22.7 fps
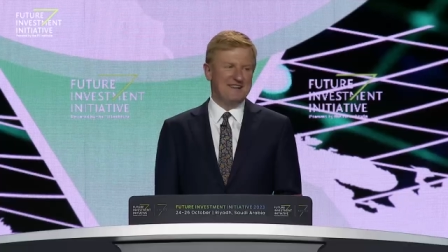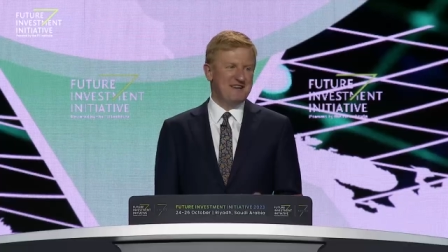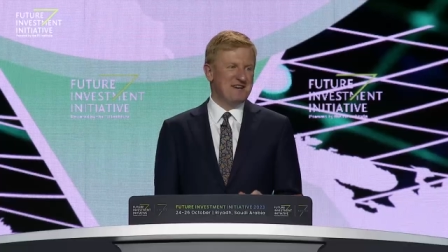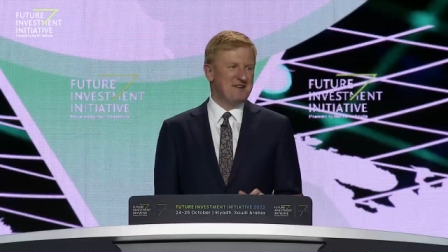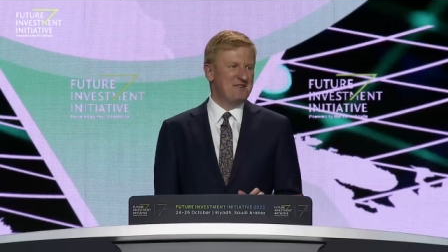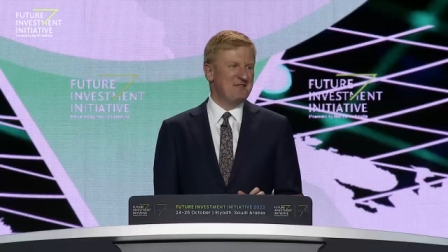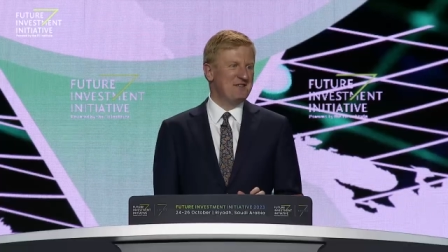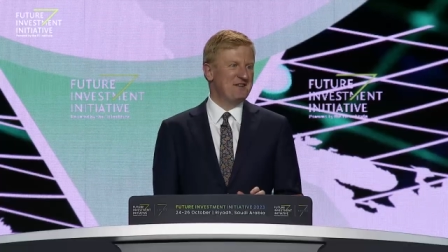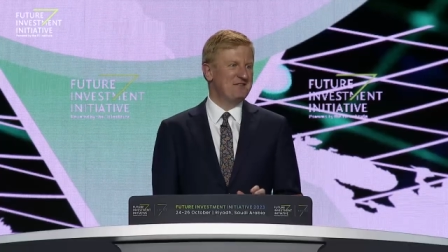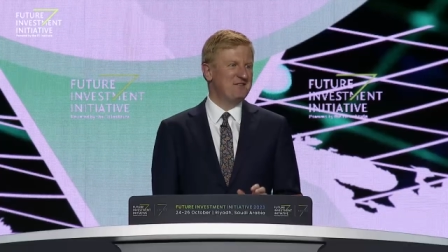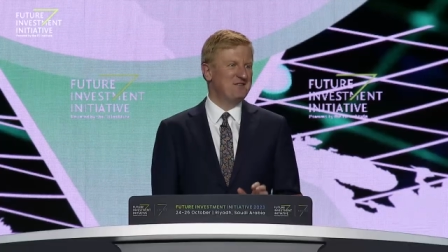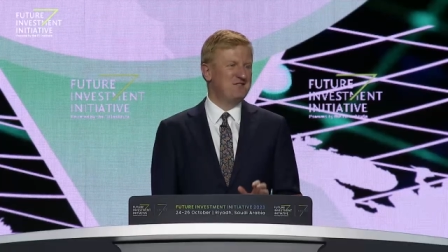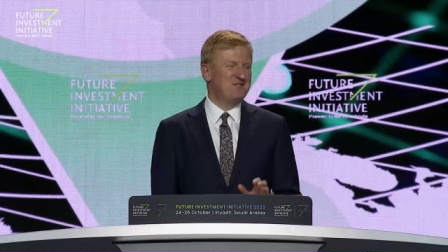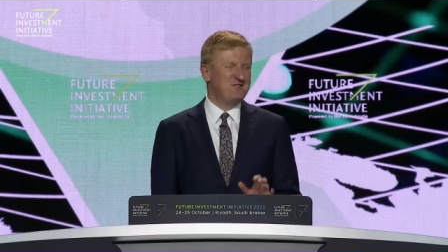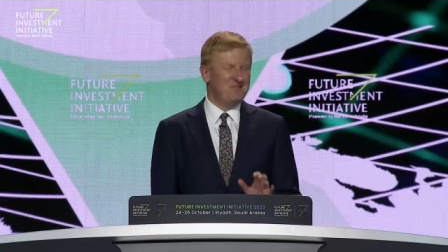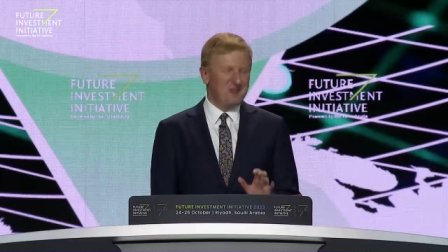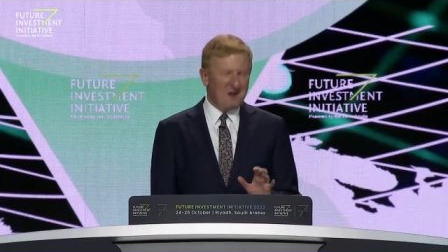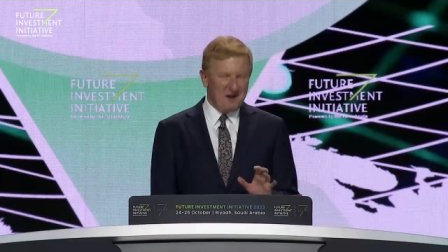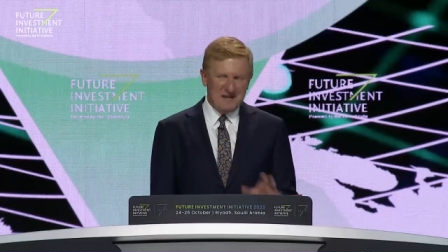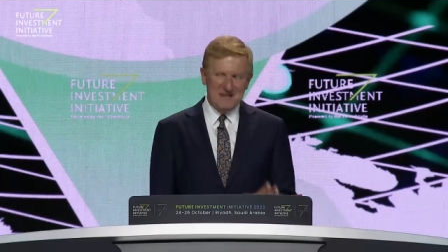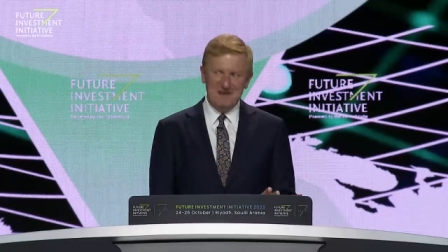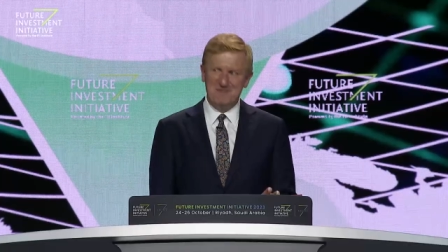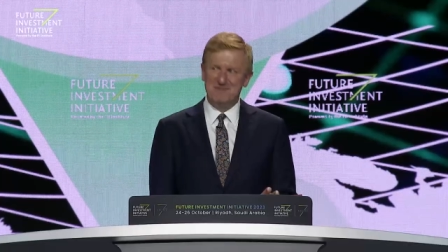know that
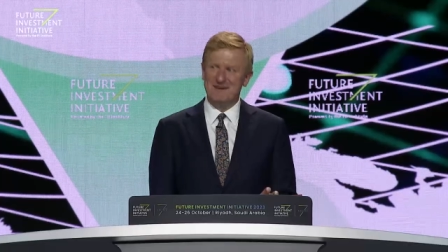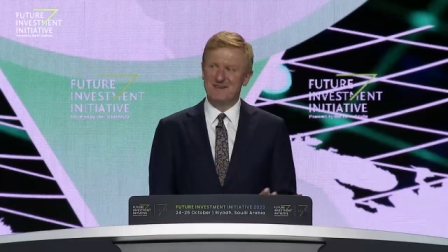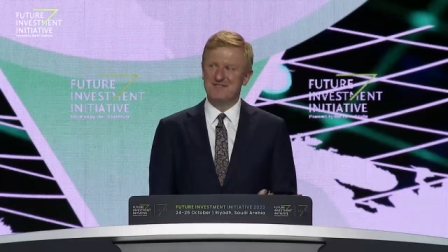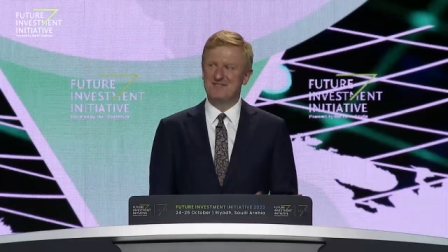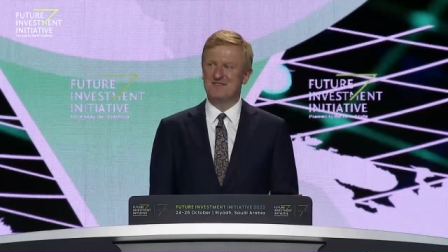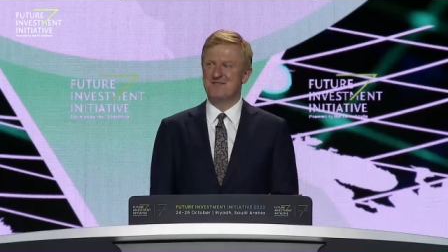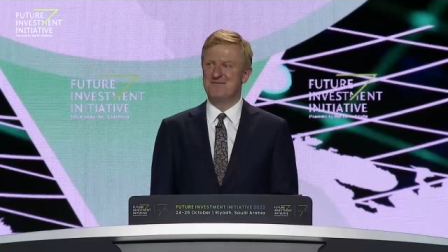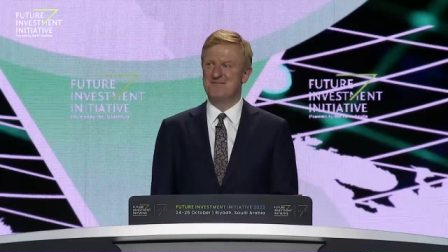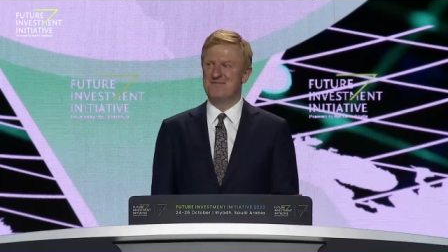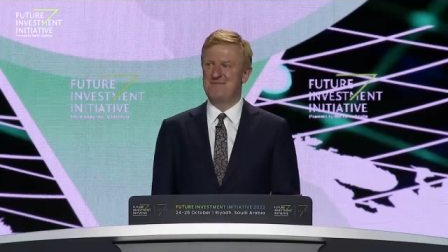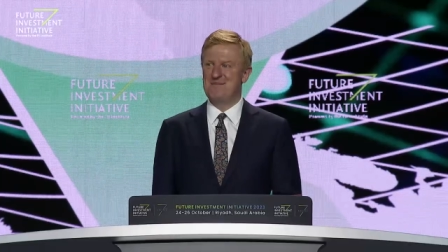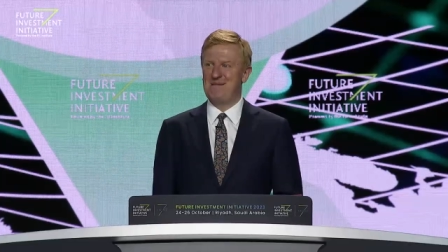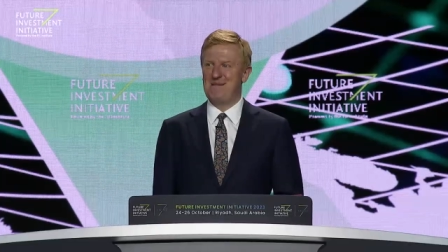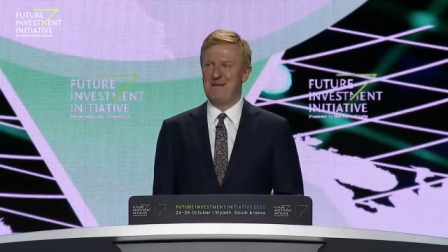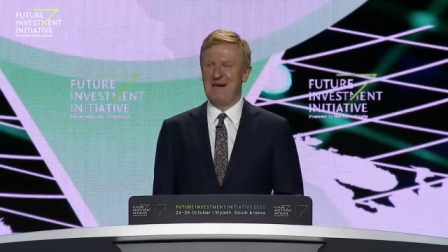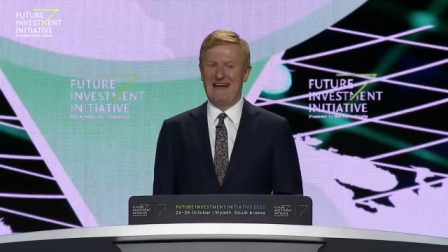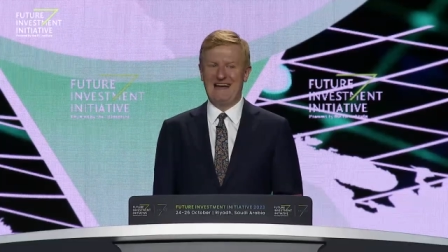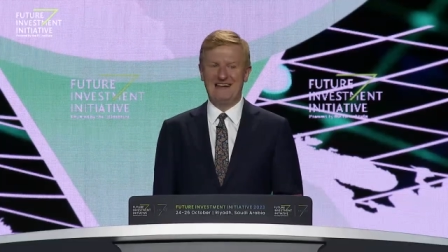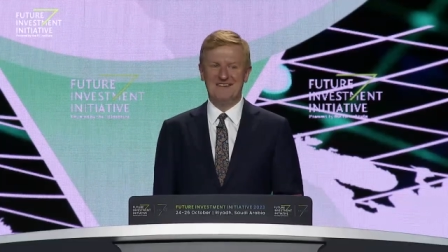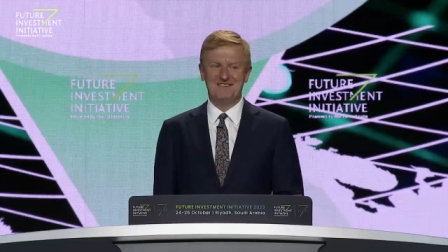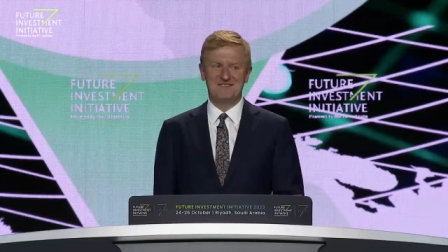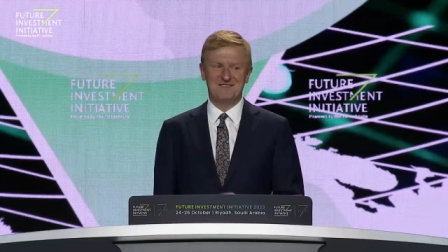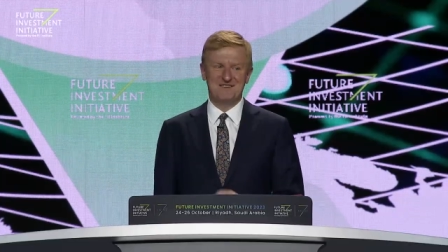dynamism
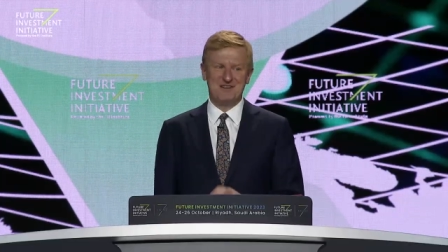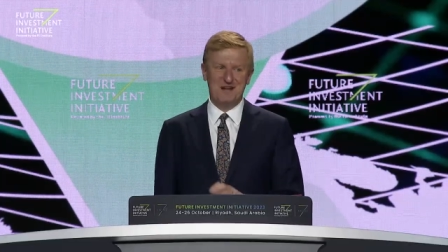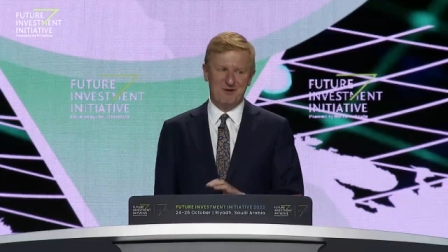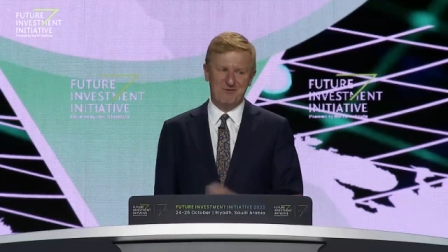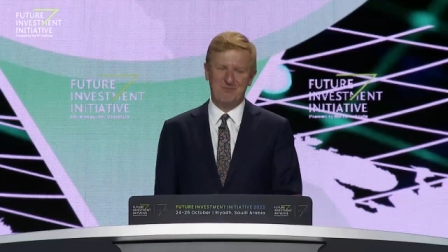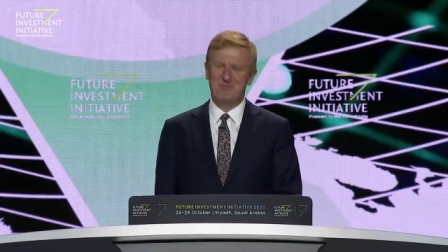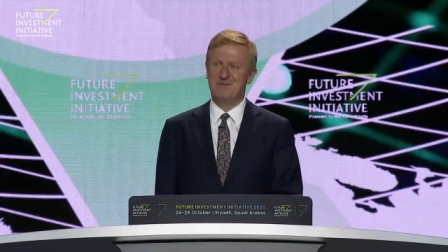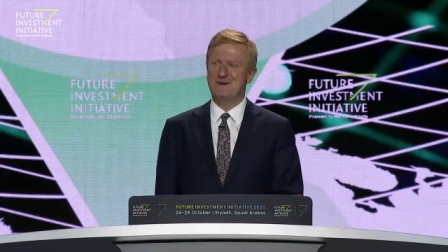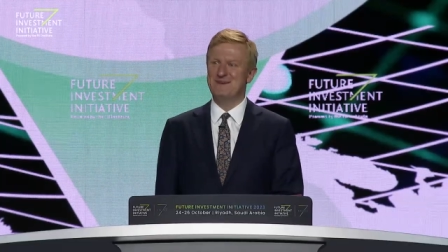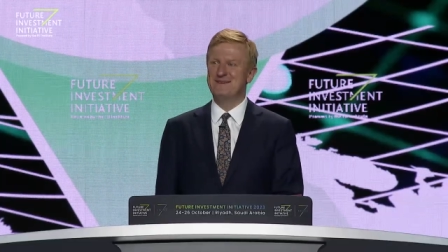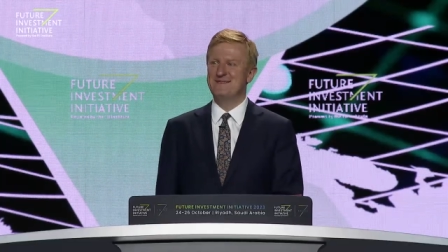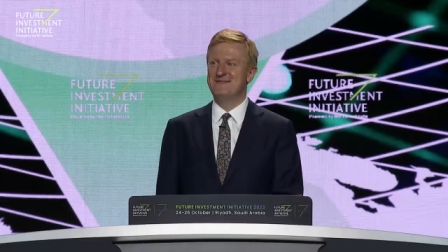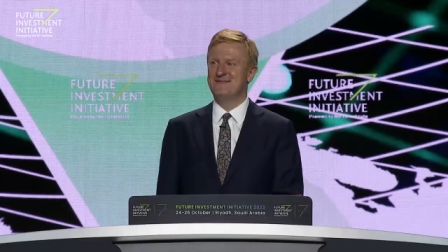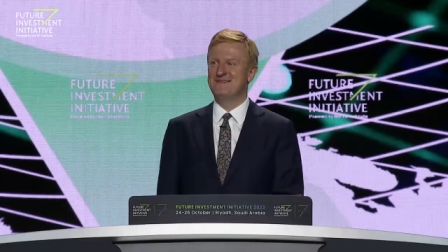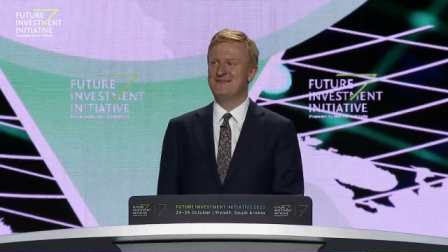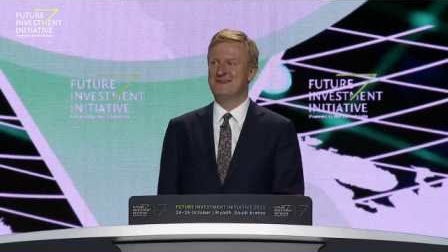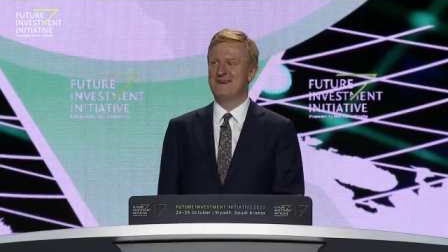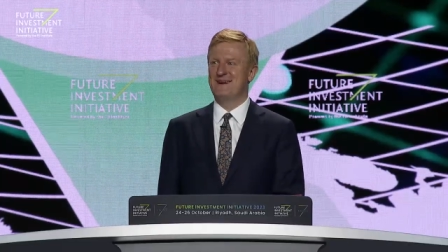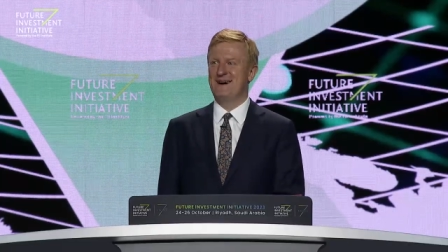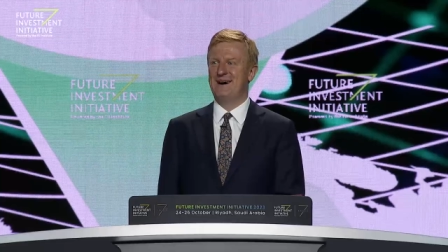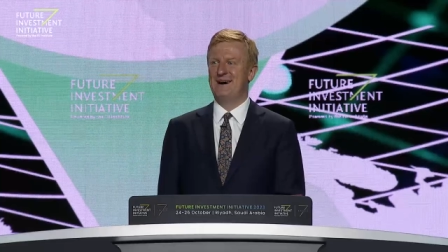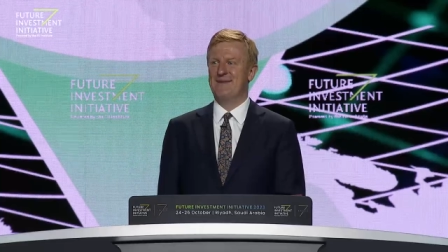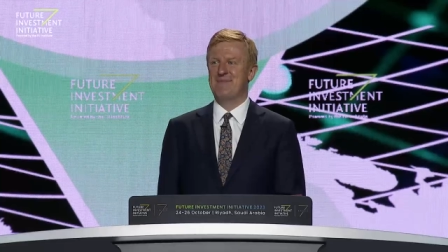and government
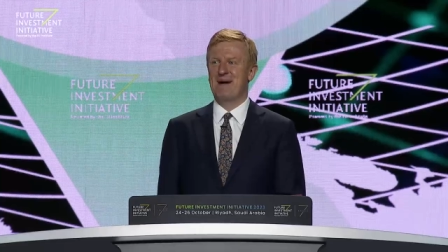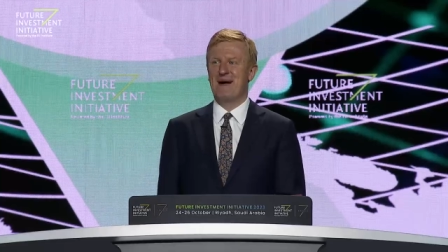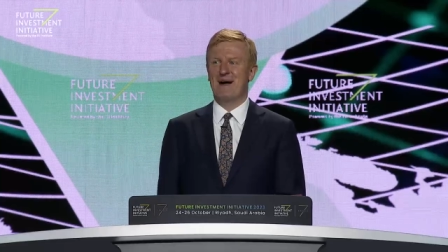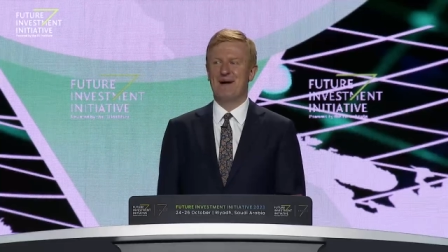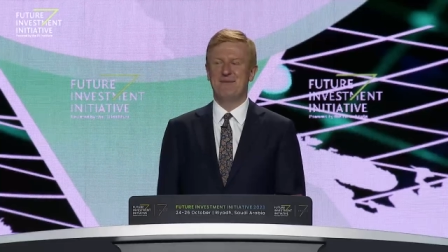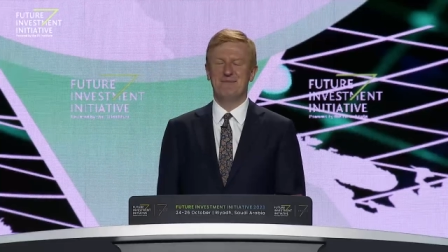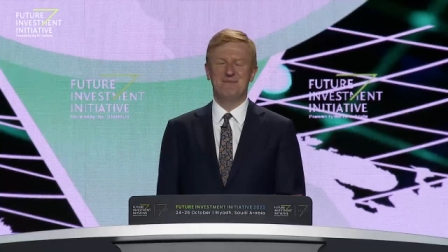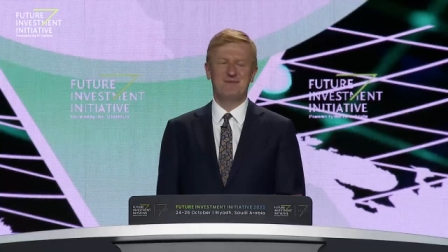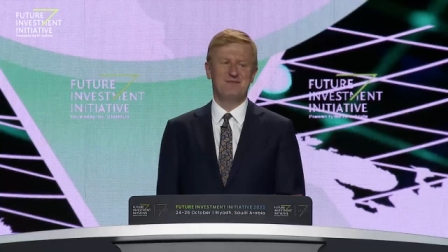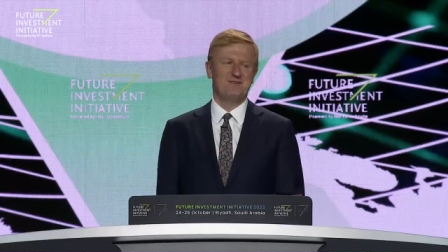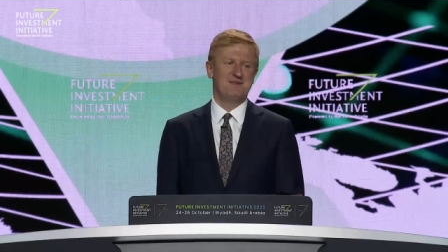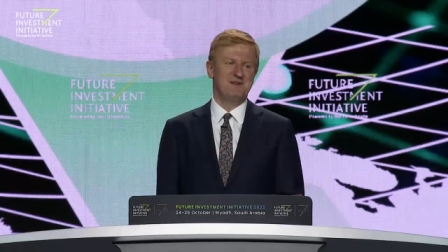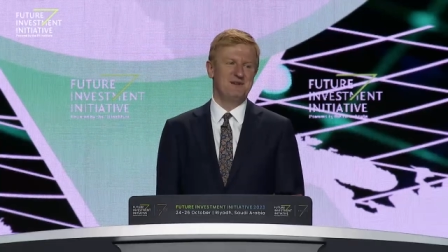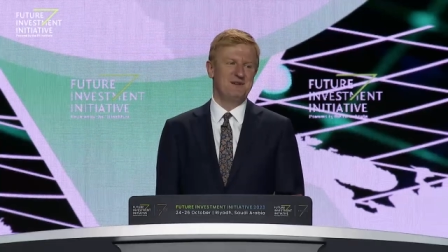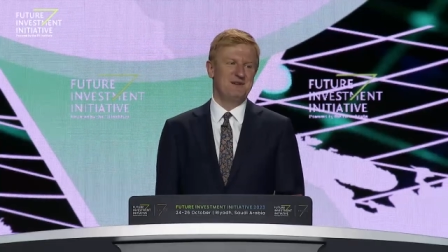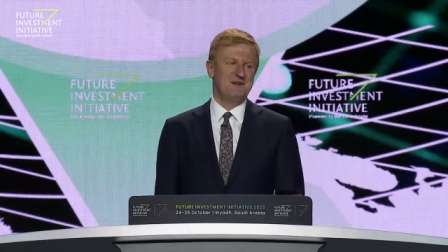are perhaps